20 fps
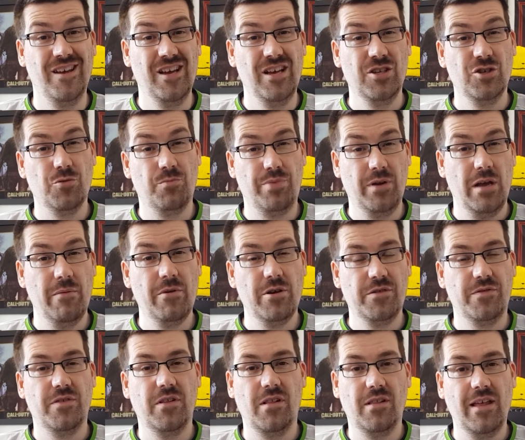So pretty much
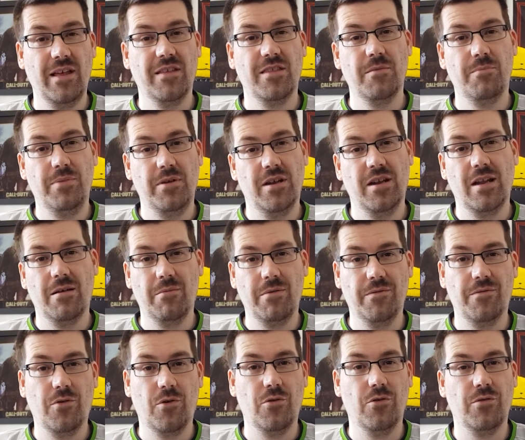for the lengthy period I've been
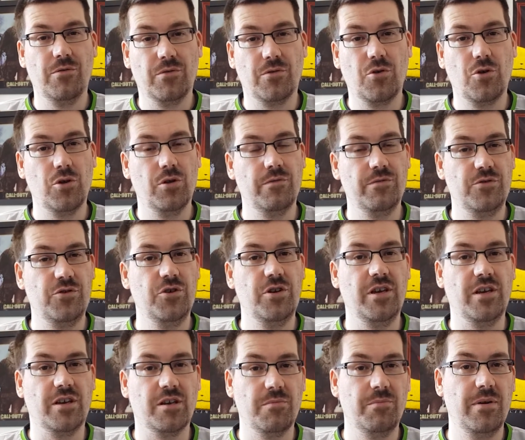following Call of
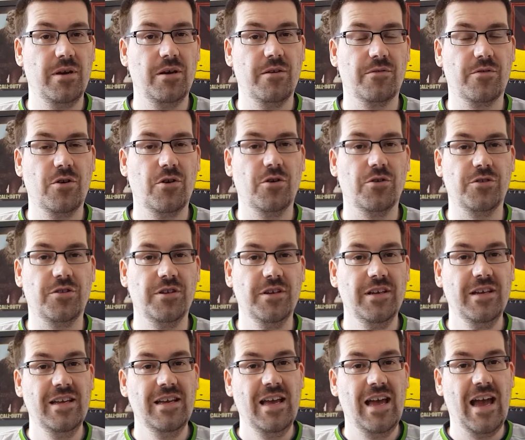Duty, competitive COD,
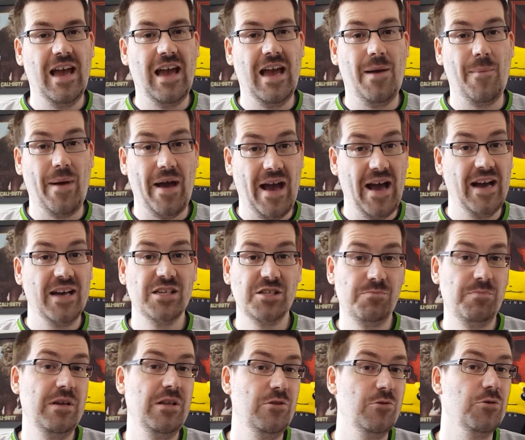it has
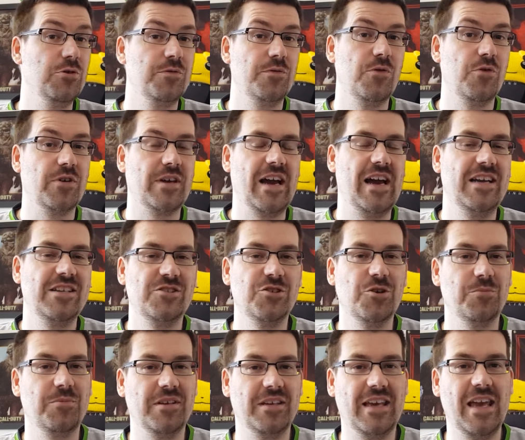been those 4 guys in
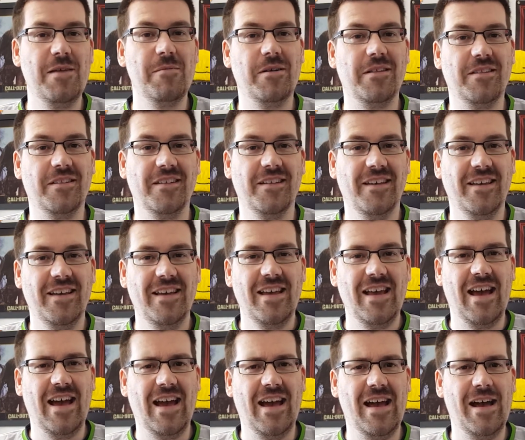Optic Gaming.
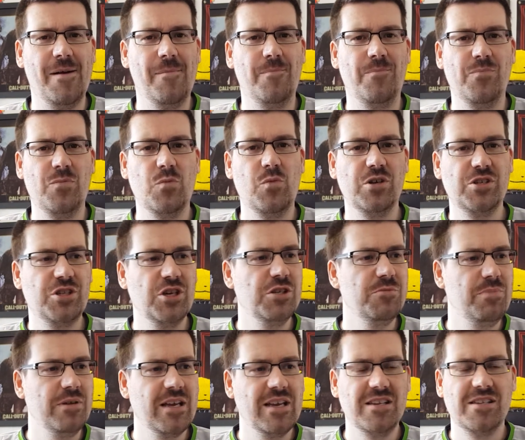Which does
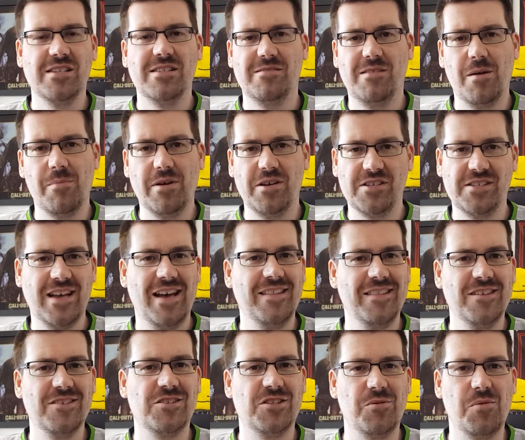bring a bit of
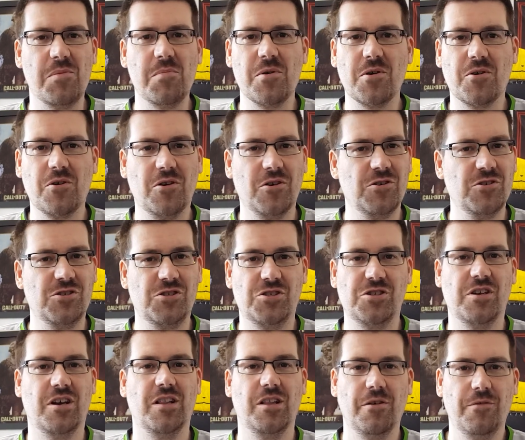sadness to me, because
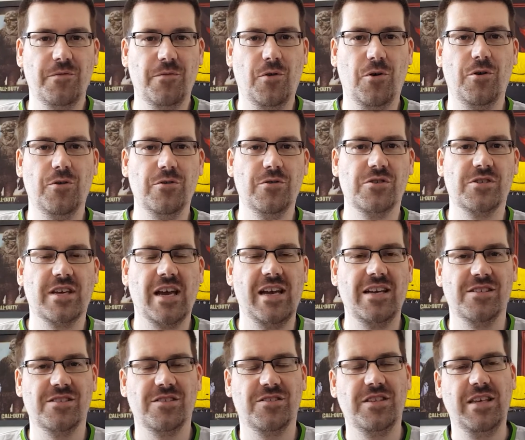I love following those
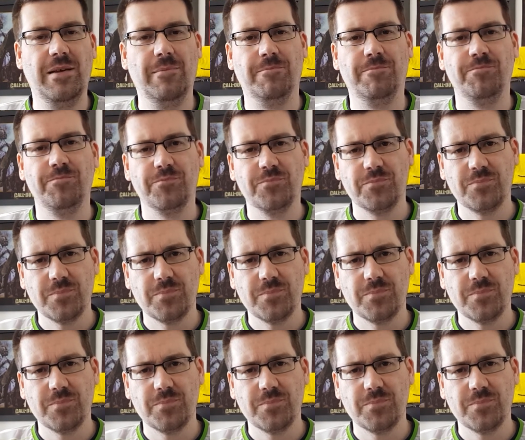guys as a team.